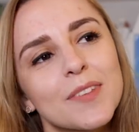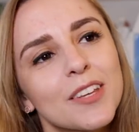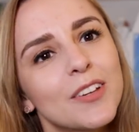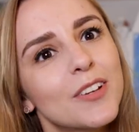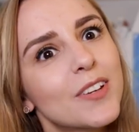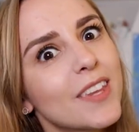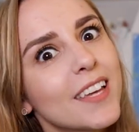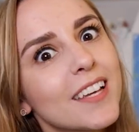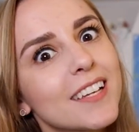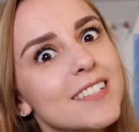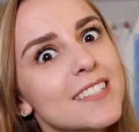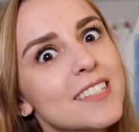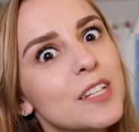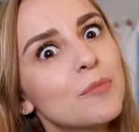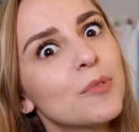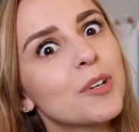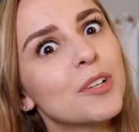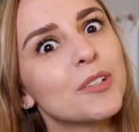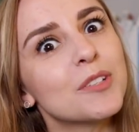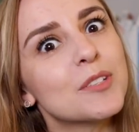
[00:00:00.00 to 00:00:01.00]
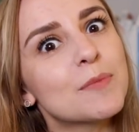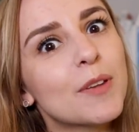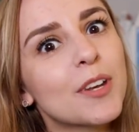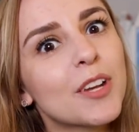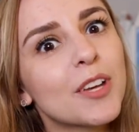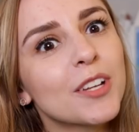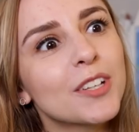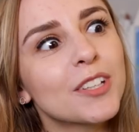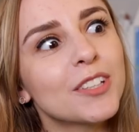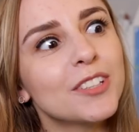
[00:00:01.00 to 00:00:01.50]
You'd think, as someone who's been
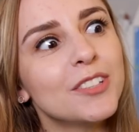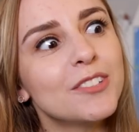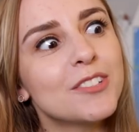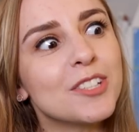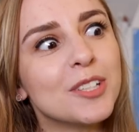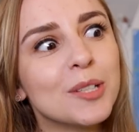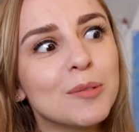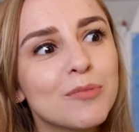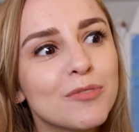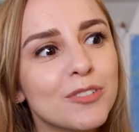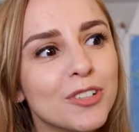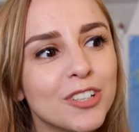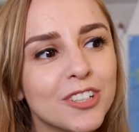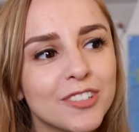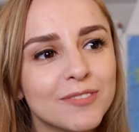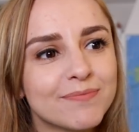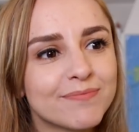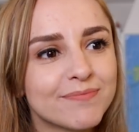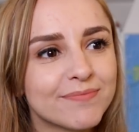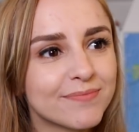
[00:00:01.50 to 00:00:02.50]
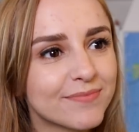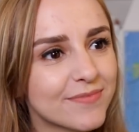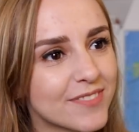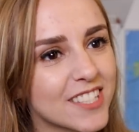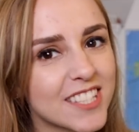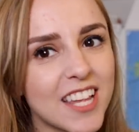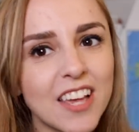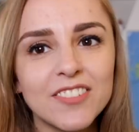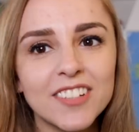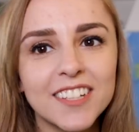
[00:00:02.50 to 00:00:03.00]
on YouTube for
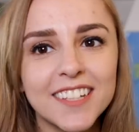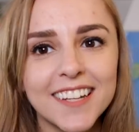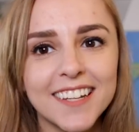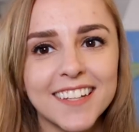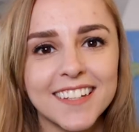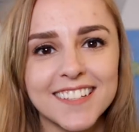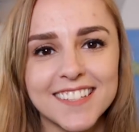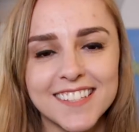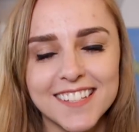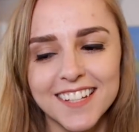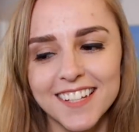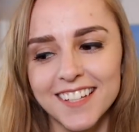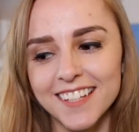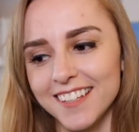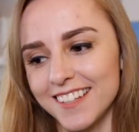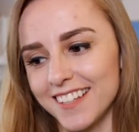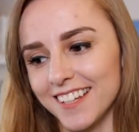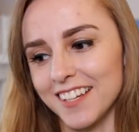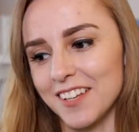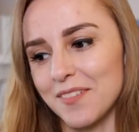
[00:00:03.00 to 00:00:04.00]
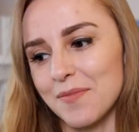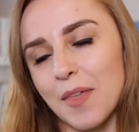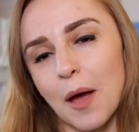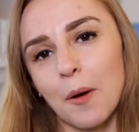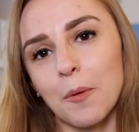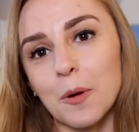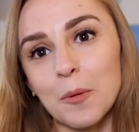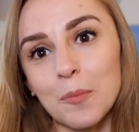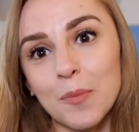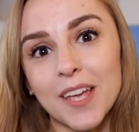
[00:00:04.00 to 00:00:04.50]
7 years, that
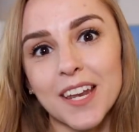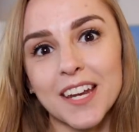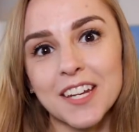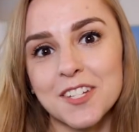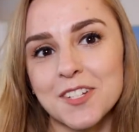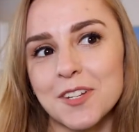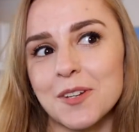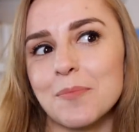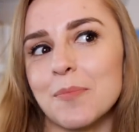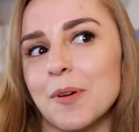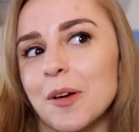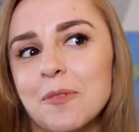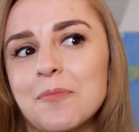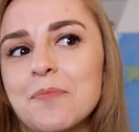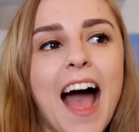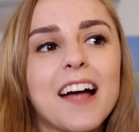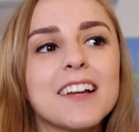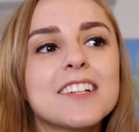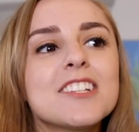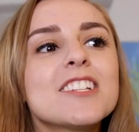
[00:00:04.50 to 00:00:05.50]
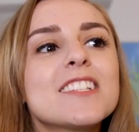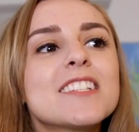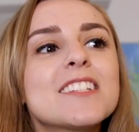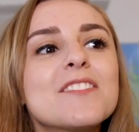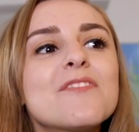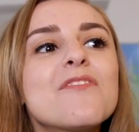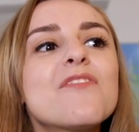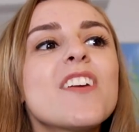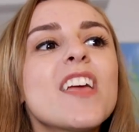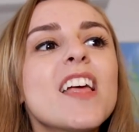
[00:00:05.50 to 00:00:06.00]
wouldn't be an issue, but I
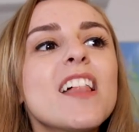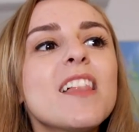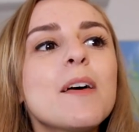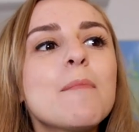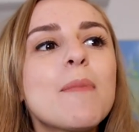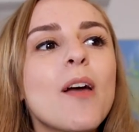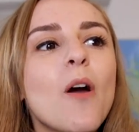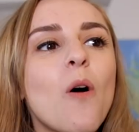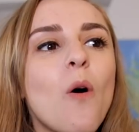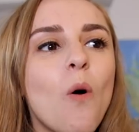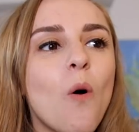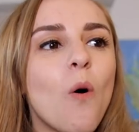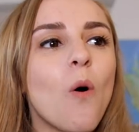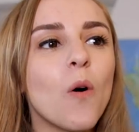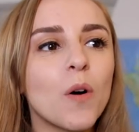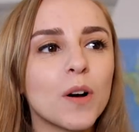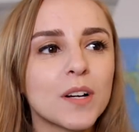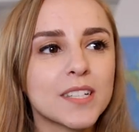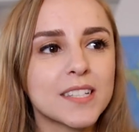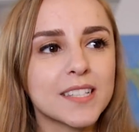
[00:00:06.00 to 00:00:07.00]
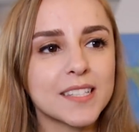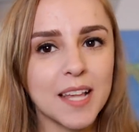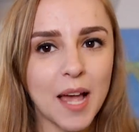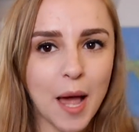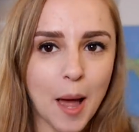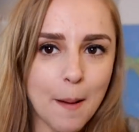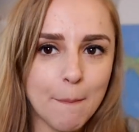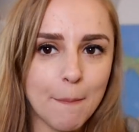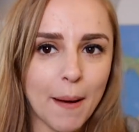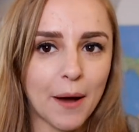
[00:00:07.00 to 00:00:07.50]
just feel a bit awks
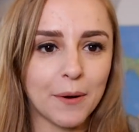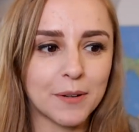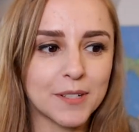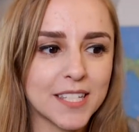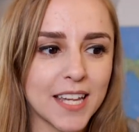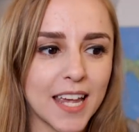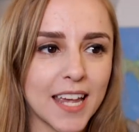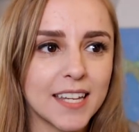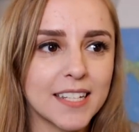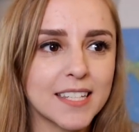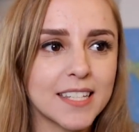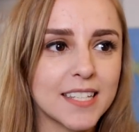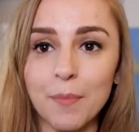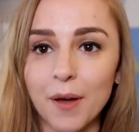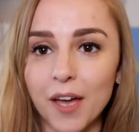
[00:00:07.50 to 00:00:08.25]
about it.